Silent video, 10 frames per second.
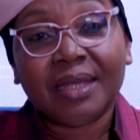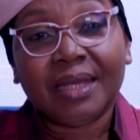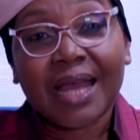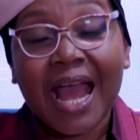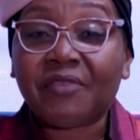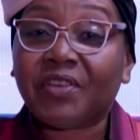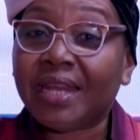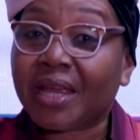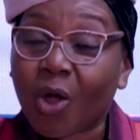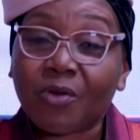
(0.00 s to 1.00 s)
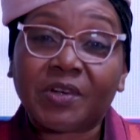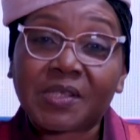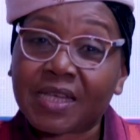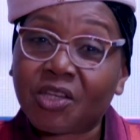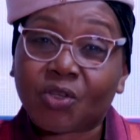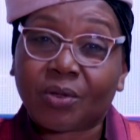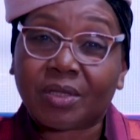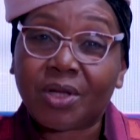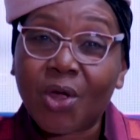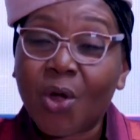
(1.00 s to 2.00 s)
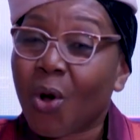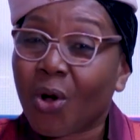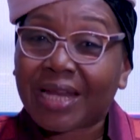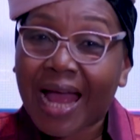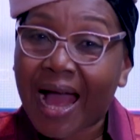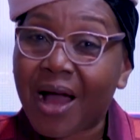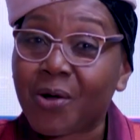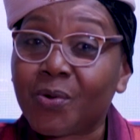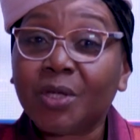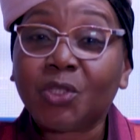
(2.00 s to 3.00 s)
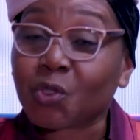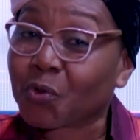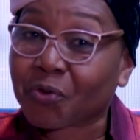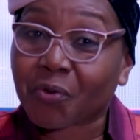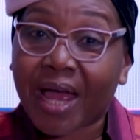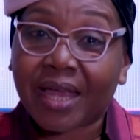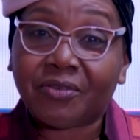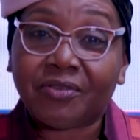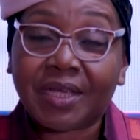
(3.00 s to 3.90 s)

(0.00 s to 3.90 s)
having a conversation on how to thrive